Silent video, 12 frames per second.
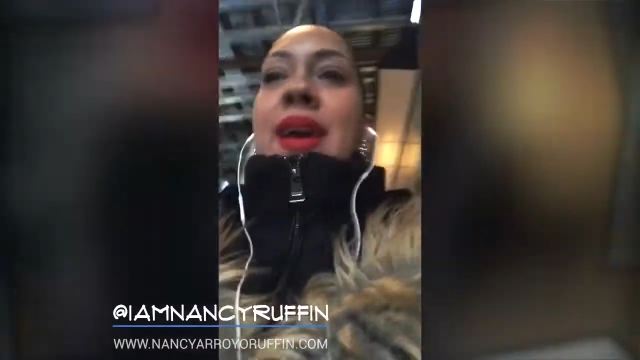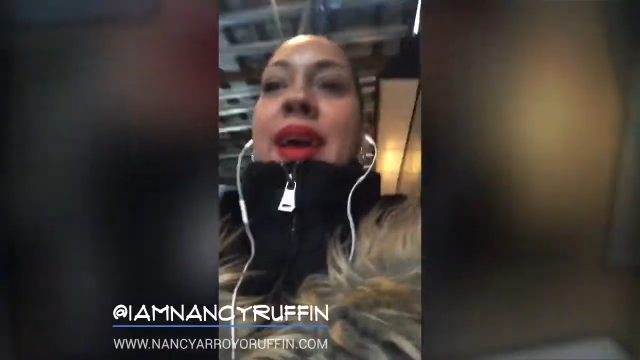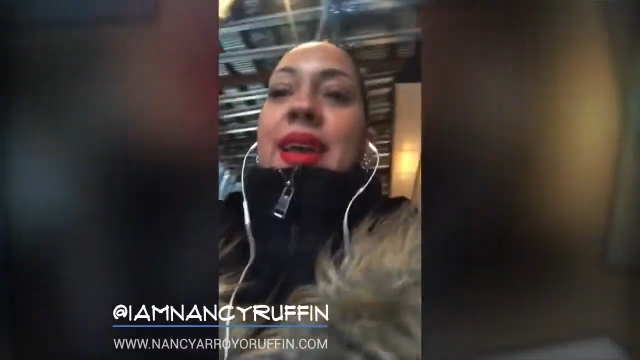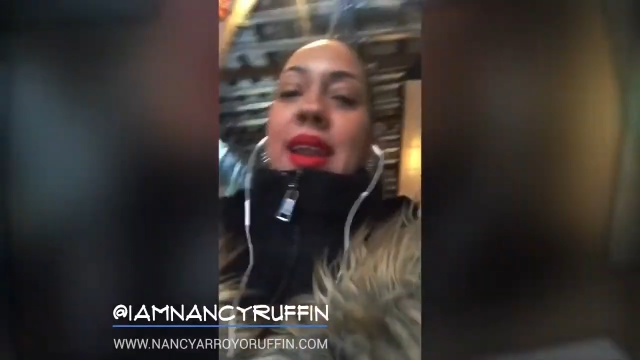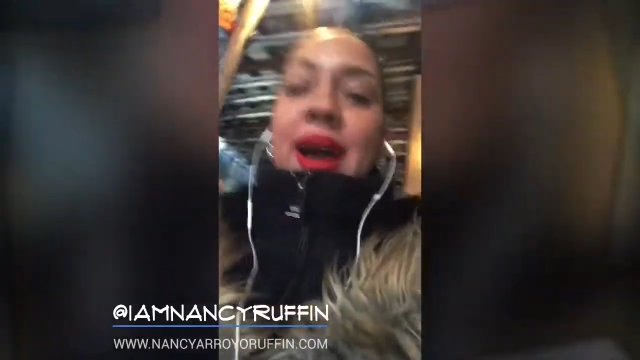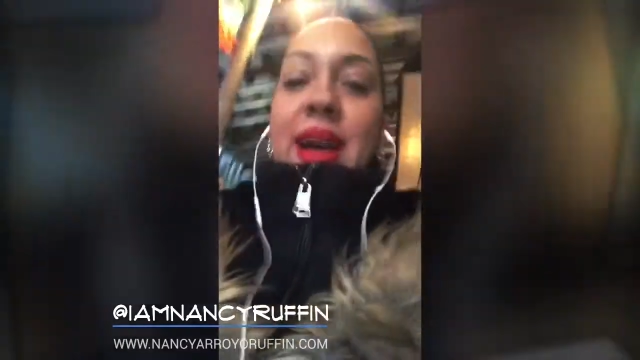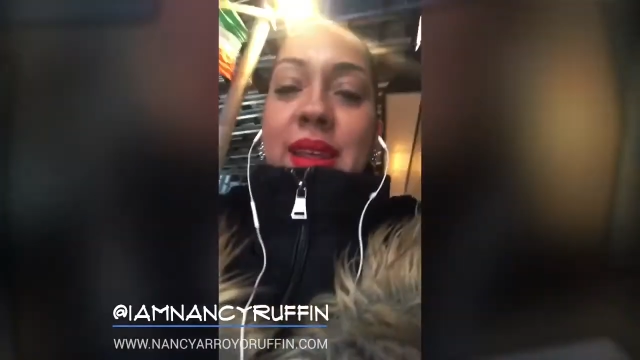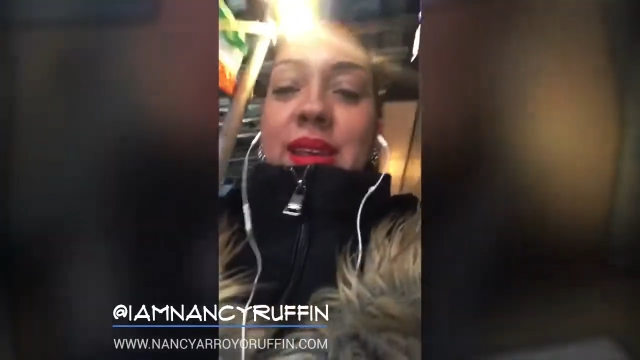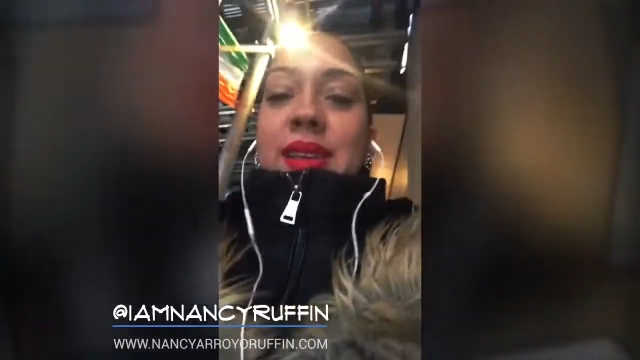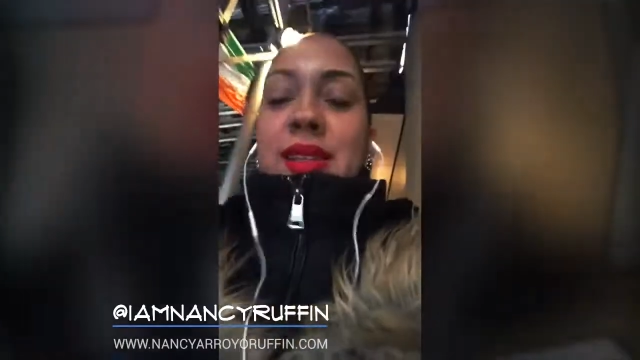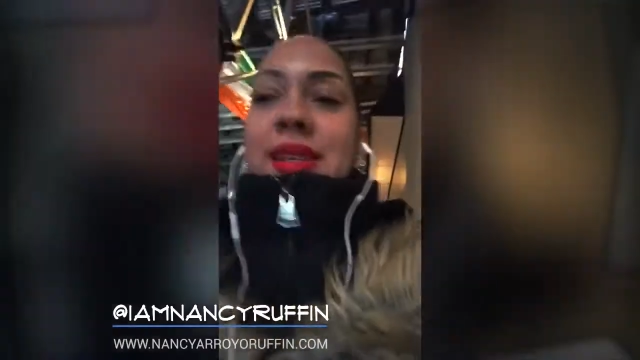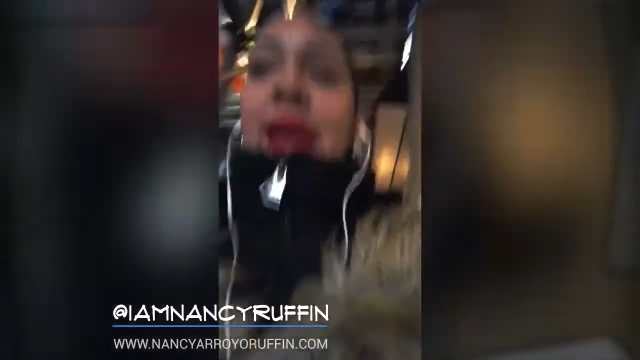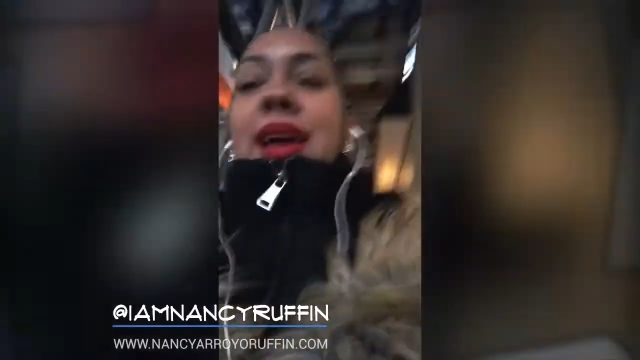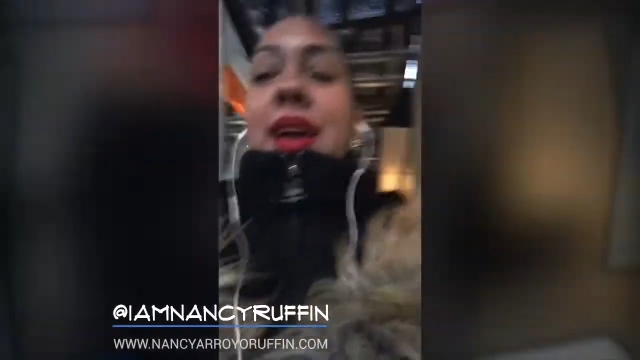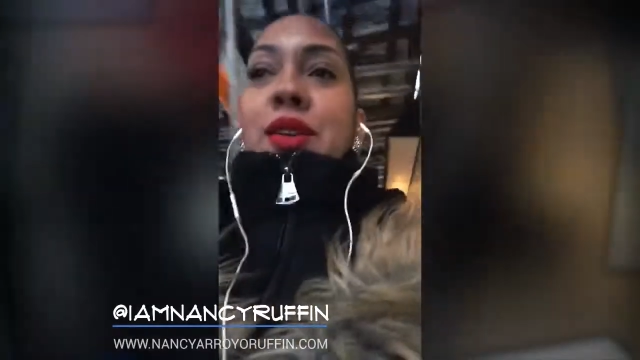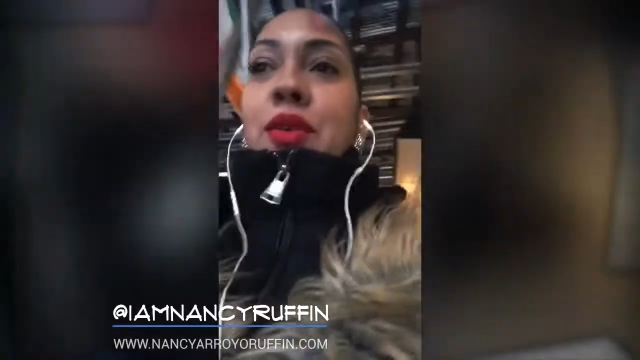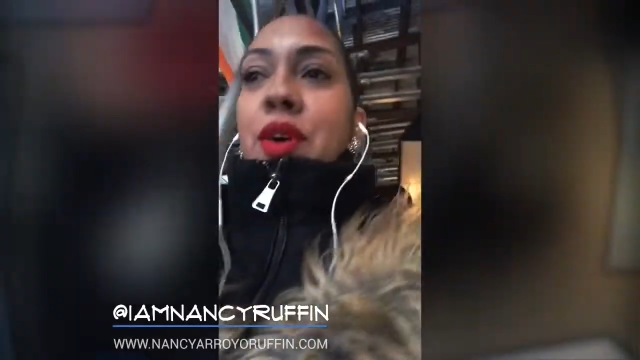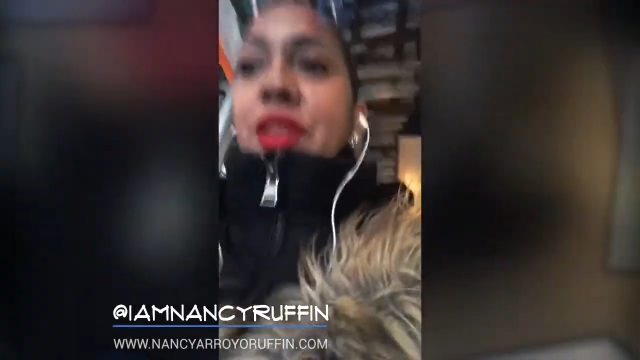and honest
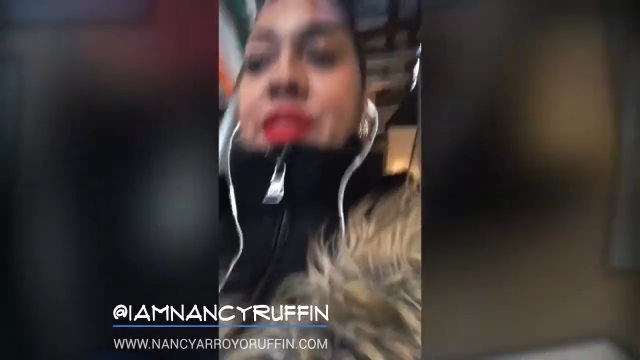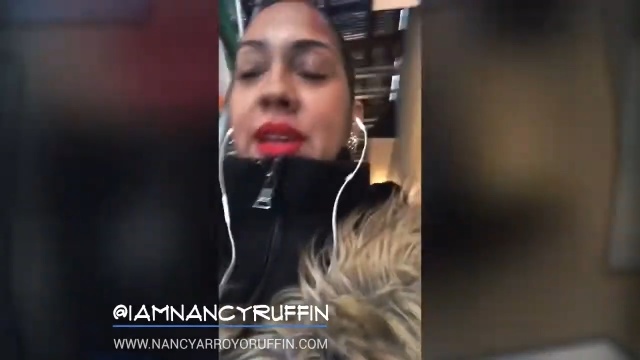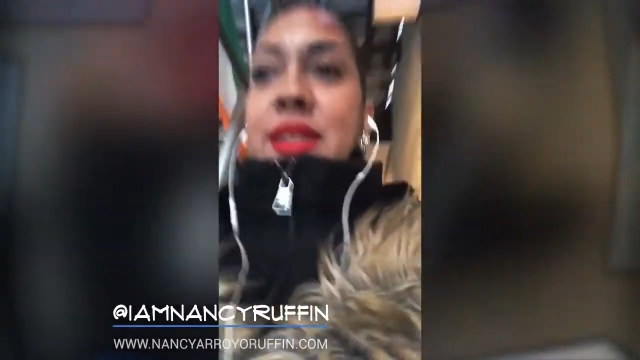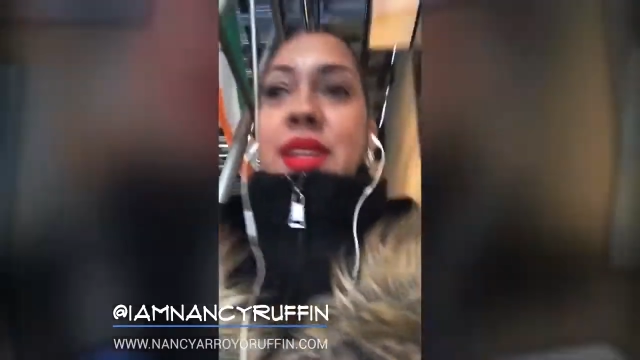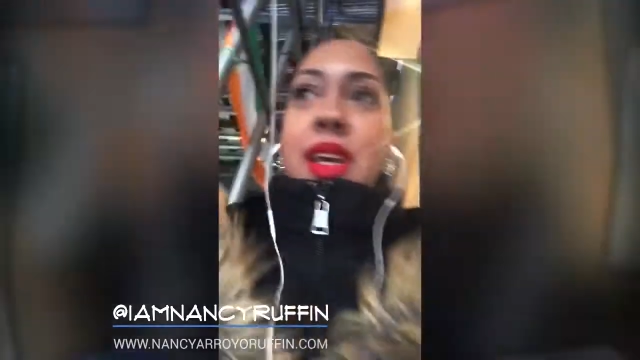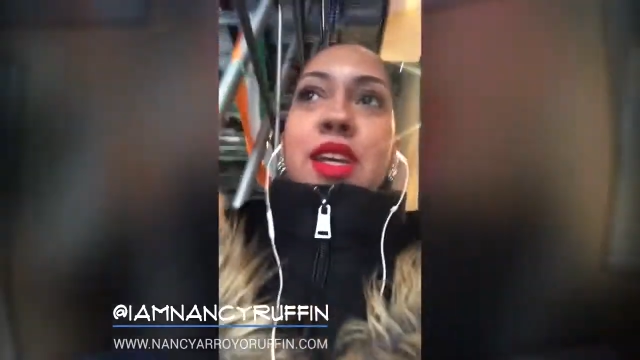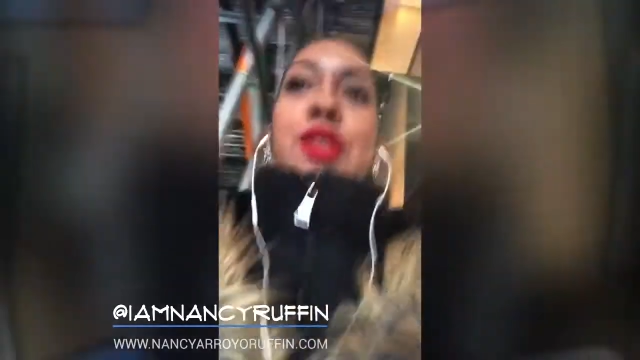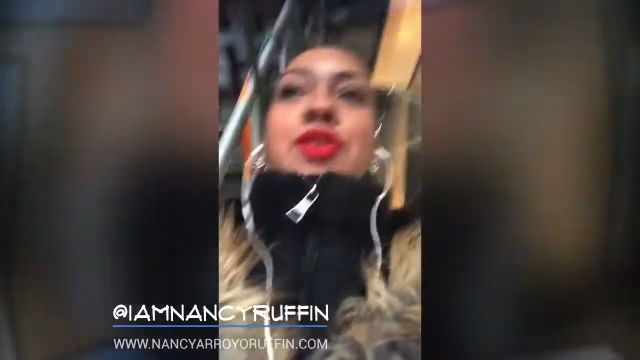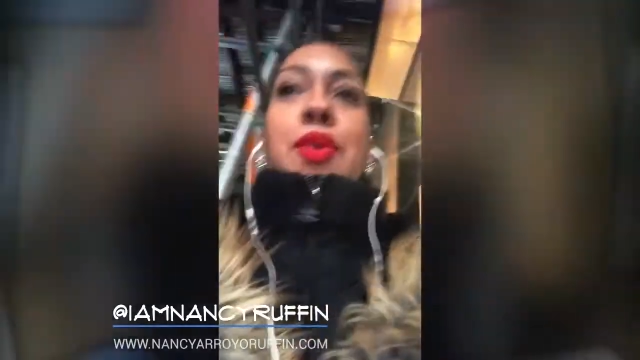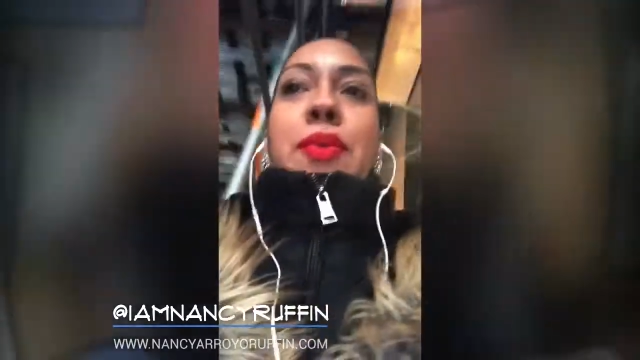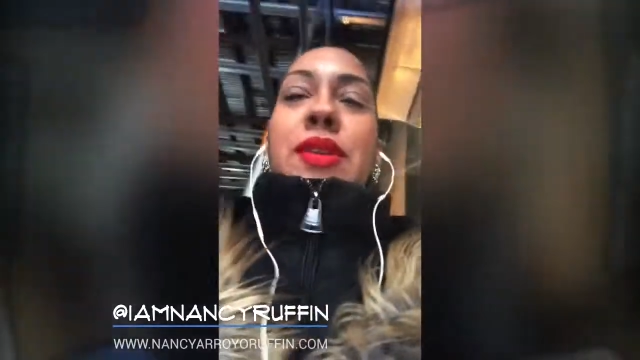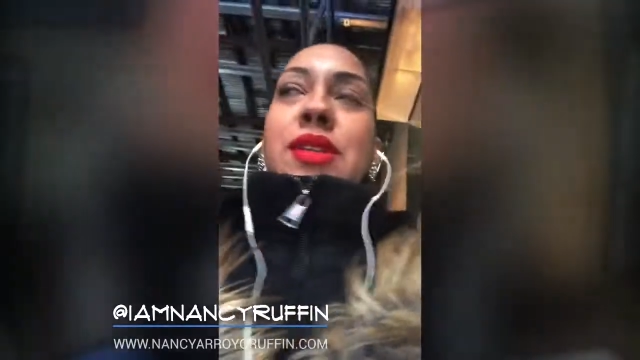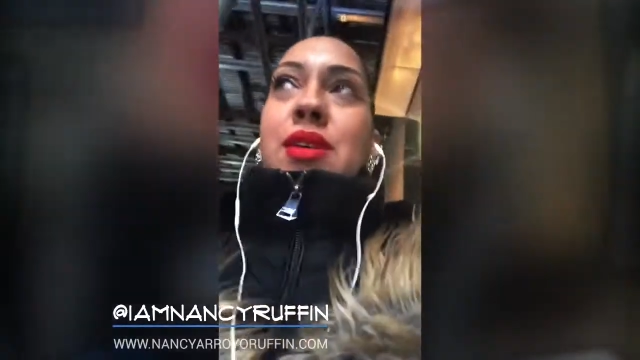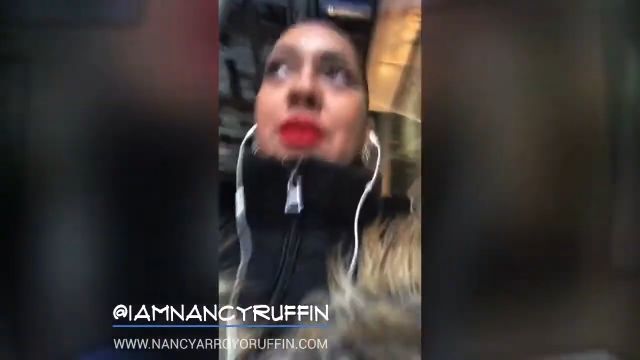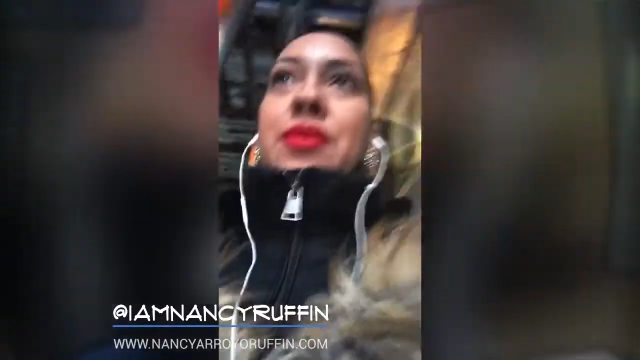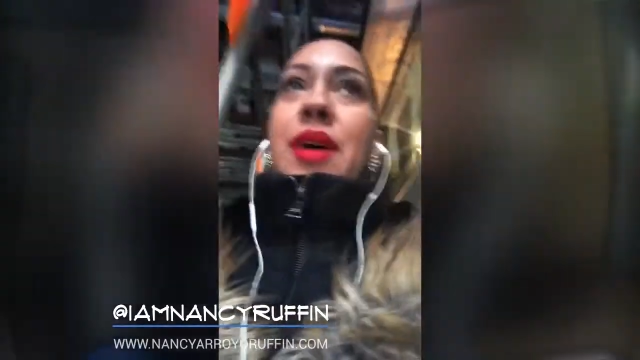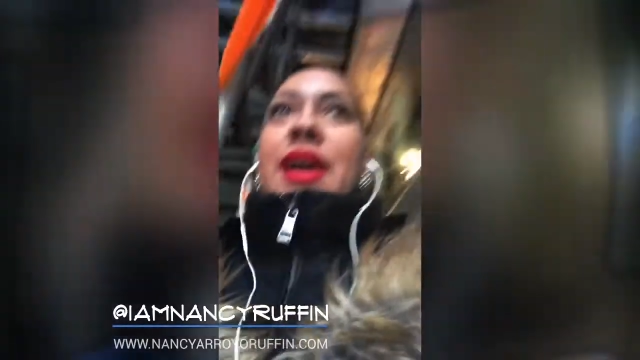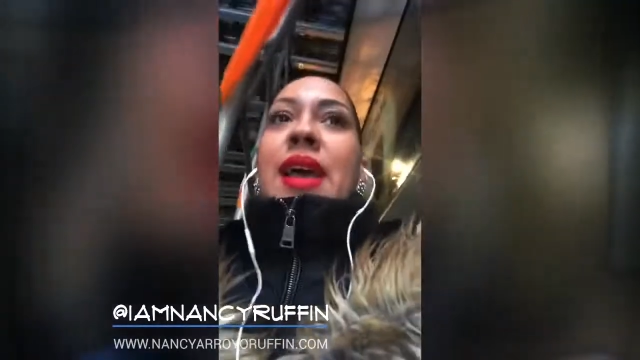and authentic in doing so.